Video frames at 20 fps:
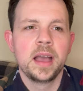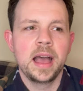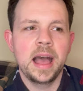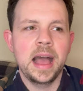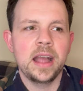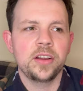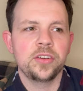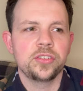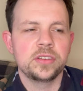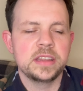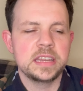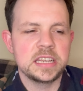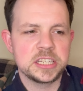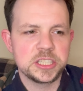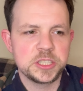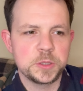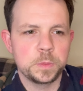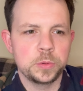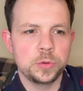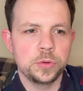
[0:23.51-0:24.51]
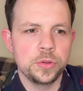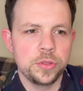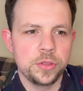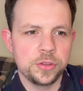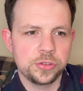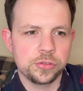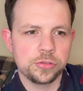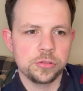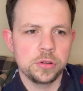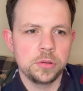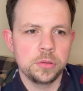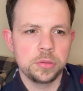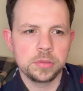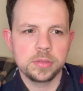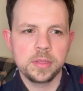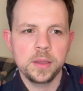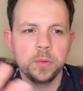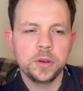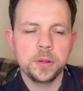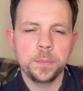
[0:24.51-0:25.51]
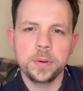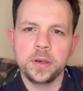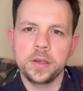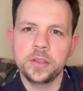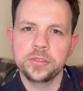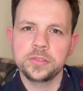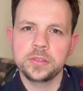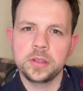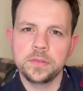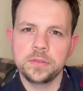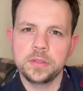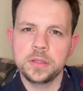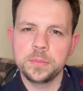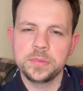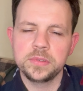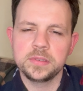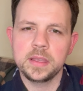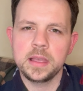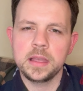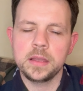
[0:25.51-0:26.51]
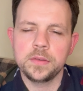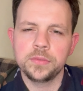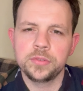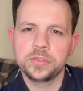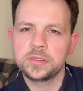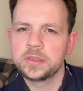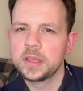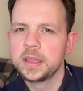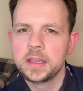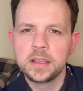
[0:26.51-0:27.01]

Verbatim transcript: actually explore the truth, they would have passed over themselves.